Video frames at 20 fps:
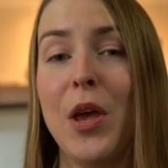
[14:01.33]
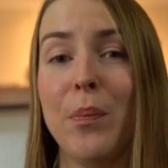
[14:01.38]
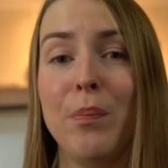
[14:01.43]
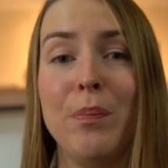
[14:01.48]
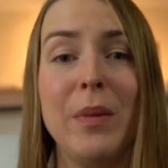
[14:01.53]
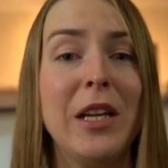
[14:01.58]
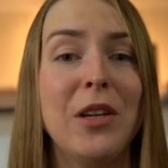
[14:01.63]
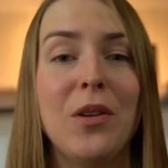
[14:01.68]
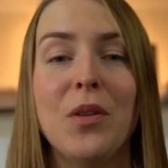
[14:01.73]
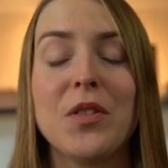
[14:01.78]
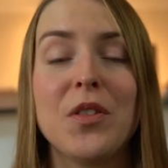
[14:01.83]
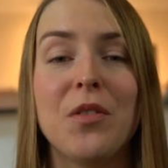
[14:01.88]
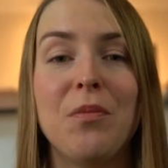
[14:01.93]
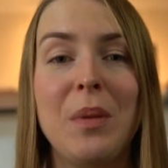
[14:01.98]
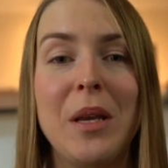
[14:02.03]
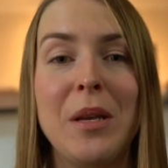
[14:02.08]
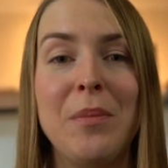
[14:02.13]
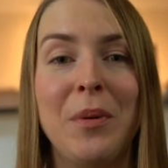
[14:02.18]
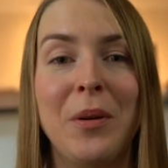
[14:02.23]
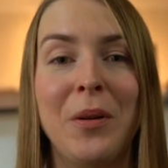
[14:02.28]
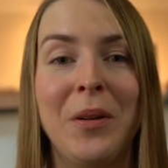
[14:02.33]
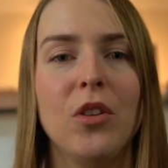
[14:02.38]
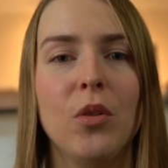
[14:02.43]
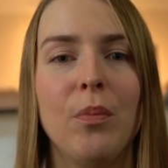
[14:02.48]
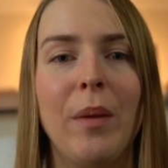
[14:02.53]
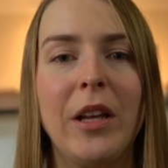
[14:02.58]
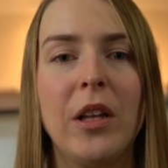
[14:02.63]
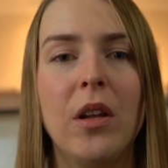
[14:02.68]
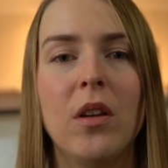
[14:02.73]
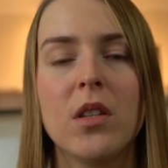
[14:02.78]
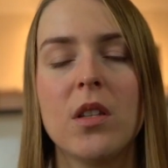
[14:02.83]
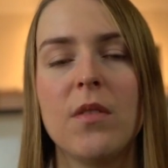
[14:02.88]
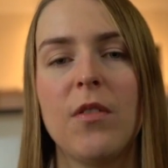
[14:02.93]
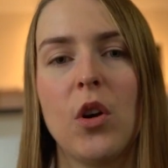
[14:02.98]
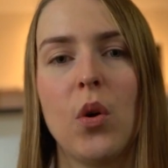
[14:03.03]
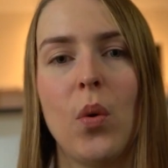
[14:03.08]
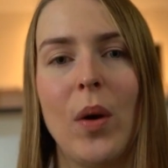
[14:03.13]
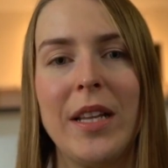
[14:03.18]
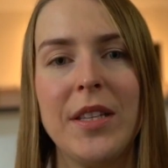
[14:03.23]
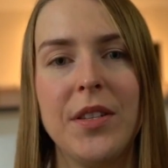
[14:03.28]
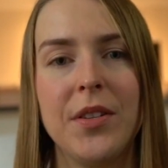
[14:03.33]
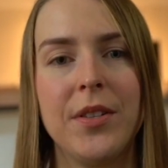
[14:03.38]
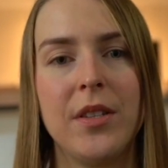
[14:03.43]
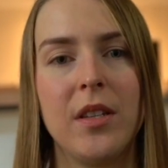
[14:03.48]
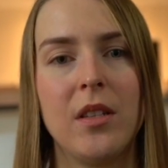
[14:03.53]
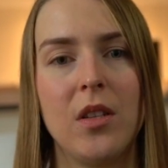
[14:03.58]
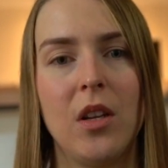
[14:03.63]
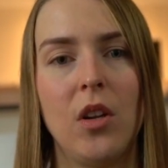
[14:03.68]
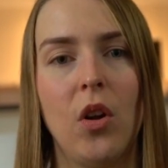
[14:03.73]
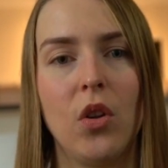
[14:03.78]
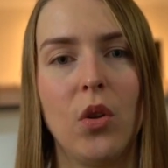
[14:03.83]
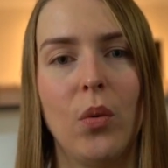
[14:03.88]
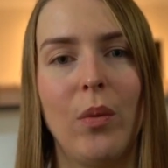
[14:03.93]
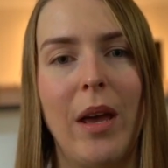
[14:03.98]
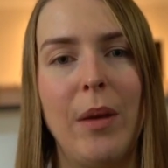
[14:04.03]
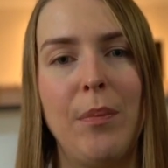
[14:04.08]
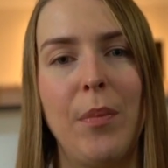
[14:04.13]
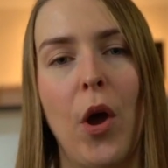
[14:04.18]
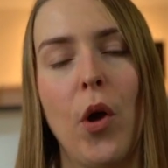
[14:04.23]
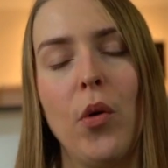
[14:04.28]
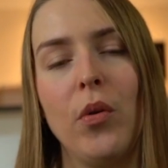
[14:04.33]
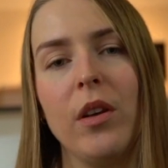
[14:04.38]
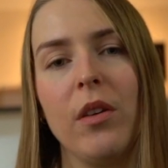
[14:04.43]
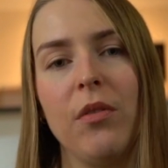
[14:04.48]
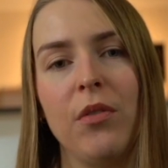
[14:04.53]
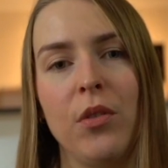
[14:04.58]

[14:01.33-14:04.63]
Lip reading: meet lots of people, you'll make lots of acquaintances along the way, but only a